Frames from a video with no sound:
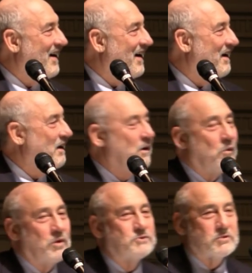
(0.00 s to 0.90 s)
uh,
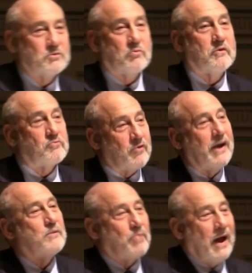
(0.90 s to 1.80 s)
which was a
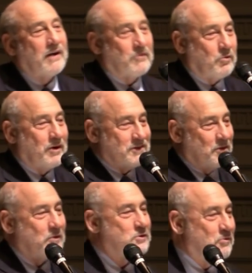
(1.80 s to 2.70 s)
refrain back, of course, for
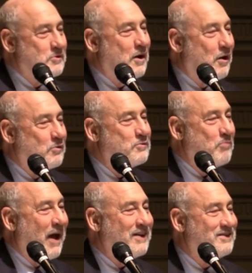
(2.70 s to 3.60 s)
those of you who know, to
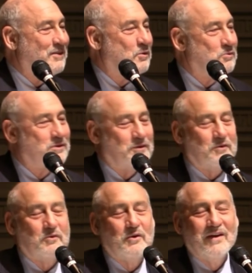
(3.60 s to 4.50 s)
back to,
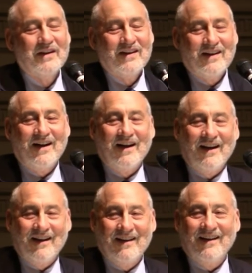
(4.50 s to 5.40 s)
to uh,
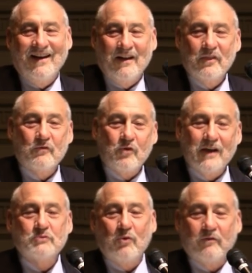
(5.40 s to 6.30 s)
uh, the
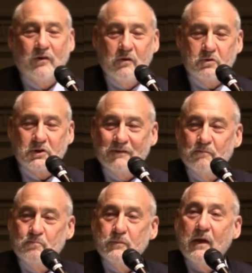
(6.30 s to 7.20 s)
French Revolution.
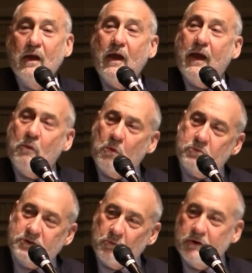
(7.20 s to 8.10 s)
And what
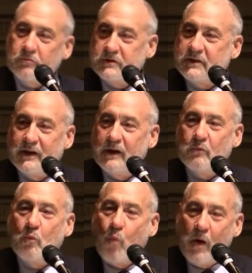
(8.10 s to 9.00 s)
was so interesting,
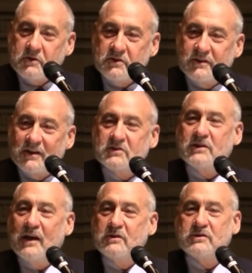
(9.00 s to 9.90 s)
it wasn't a
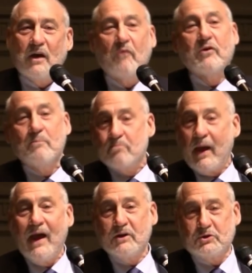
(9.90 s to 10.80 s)
sense of
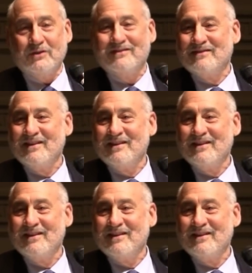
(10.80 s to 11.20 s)
compassion